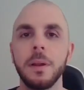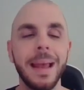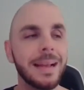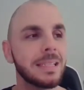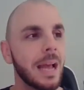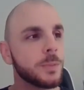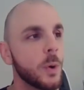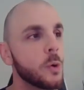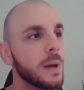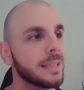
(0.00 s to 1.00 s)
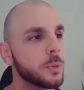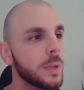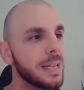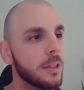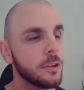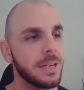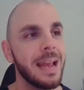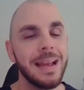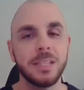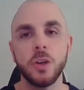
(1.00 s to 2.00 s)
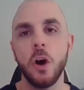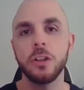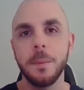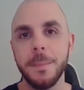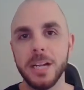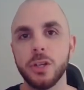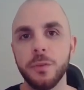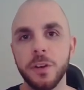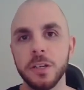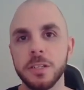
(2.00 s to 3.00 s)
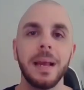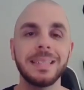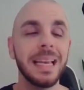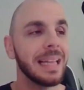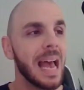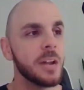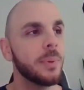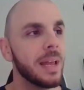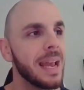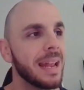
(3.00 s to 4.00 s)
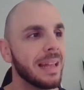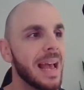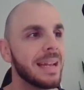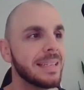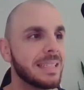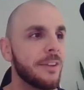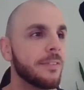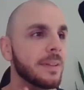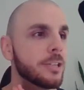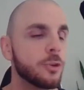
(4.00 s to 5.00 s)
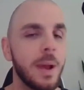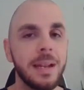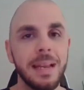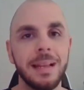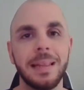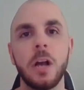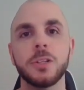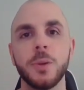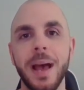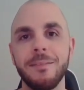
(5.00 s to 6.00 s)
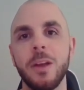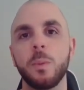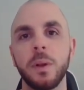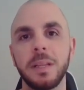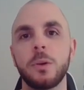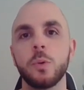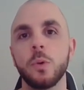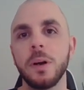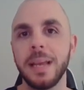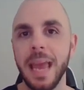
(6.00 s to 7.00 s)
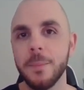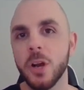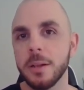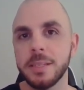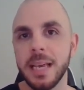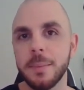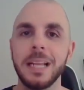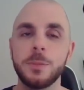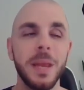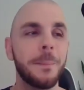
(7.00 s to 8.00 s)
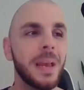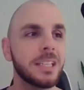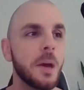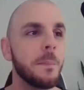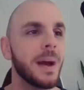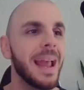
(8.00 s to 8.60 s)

Next, I spoke about this one the other day. It's called Metroverse. It's a land play, and land is definitely trending. They also have a really cool game concept. It's being picked up by